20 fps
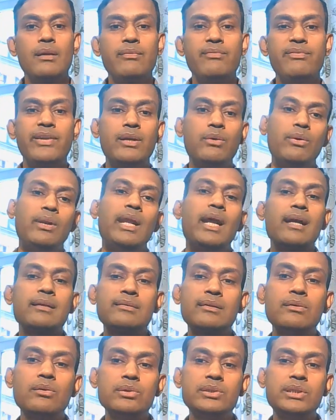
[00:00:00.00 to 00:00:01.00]
frequently
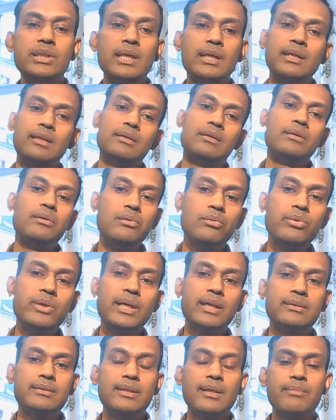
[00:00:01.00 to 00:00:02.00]
asked question and look
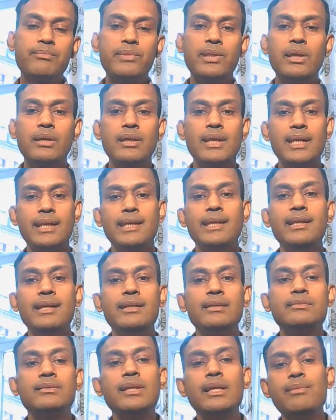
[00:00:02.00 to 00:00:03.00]
at something, and
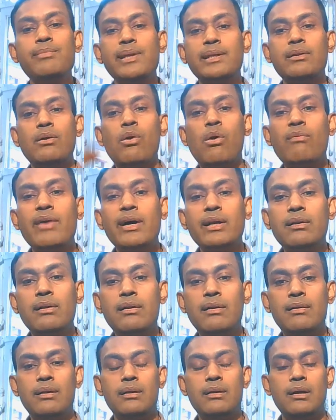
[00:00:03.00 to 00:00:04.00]
it's give an
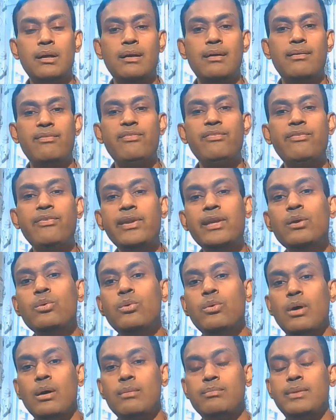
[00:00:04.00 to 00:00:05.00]
overall
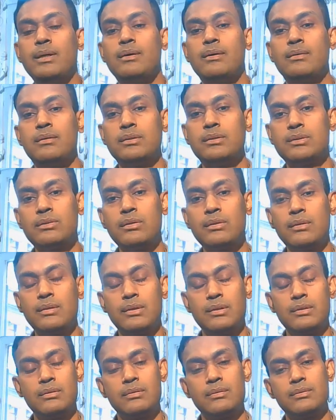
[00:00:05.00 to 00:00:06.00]
view of the
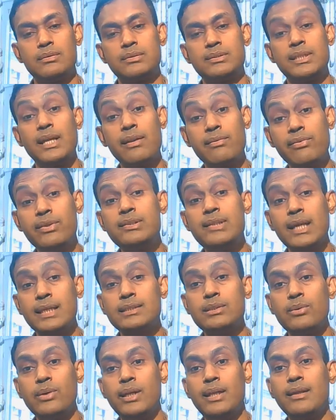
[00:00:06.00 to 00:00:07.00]
uh, service
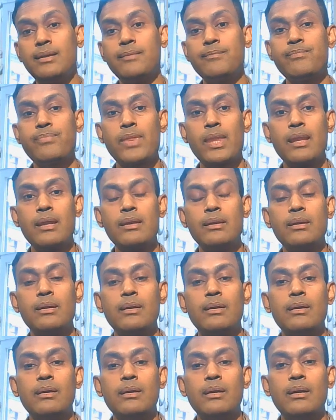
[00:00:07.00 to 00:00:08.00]
actually.
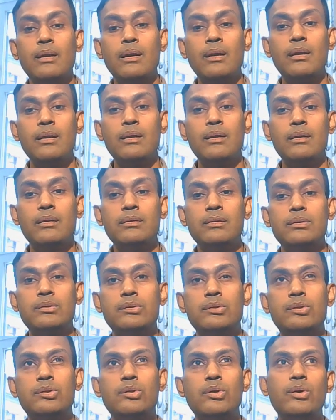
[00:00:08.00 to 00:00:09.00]

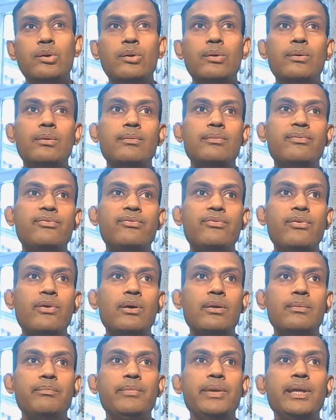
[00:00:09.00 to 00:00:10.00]
So
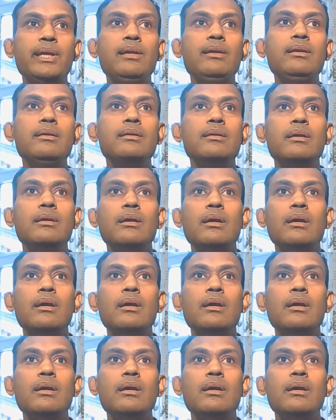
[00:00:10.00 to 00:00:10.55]
for me,